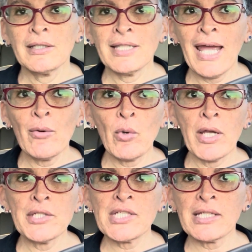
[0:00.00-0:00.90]
That
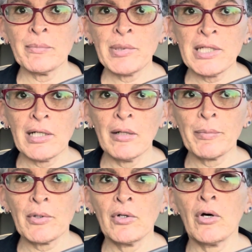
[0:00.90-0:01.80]
way she can pick up
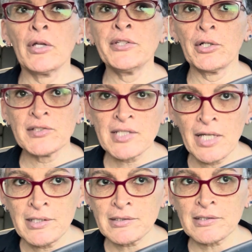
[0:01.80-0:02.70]
on their
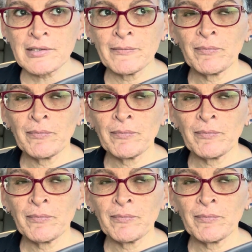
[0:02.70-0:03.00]
scents.